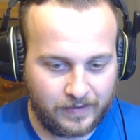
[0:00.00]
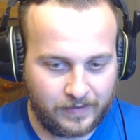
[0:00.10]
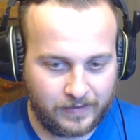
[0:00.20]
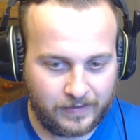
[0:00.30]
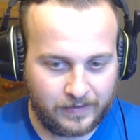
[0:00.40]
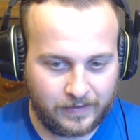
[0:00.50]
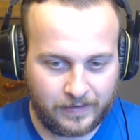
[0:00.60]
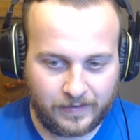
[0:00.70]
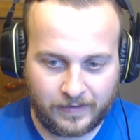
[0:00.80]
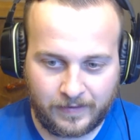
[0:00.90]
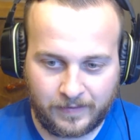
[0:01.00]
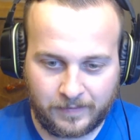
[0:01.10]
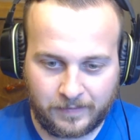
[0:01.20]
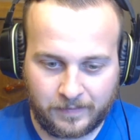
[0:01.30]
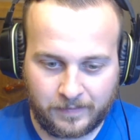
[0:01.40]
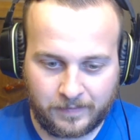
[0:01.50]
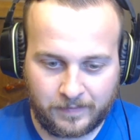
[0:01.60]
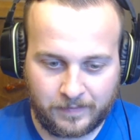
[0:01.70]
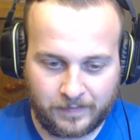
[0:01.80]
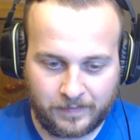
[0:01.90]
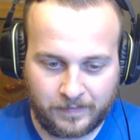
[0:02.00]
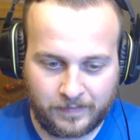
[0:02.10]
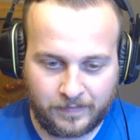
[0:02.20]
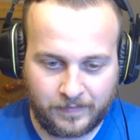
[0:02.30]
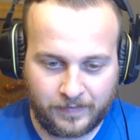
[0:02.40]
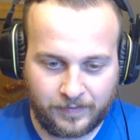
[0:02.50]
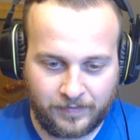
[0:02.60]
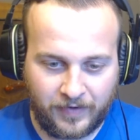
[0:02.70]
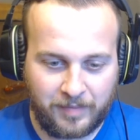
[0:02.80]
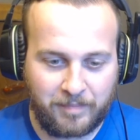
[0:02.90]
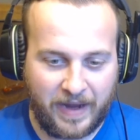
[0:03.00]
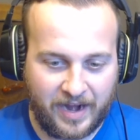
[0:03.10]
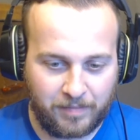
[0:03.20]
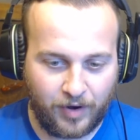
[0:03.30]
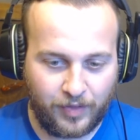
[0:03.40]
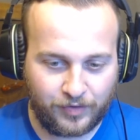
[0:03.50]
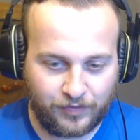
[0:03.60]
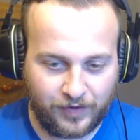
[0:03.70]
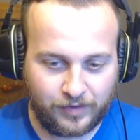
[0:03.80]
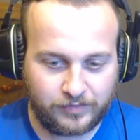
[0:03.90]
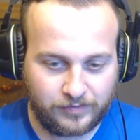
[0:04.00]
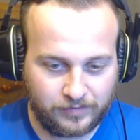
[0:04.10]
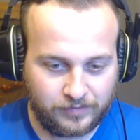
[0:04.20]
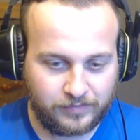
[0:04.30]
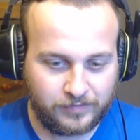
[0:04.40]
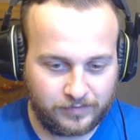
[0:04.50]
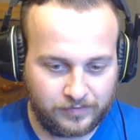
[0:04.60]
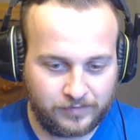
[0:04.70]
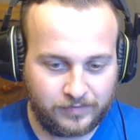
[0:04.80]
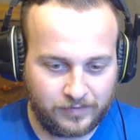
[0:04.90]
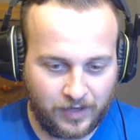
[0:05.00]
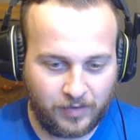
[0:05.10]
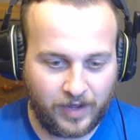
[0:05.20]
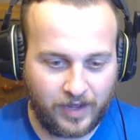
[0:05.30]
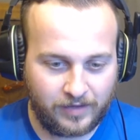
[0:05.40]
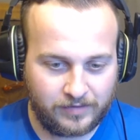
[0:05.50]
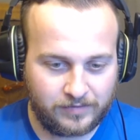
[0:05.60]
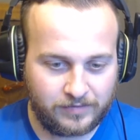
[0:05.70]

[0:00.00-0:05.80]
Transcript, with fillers: We must not fail. Duty Very first. Band of Brothers feel. Okay.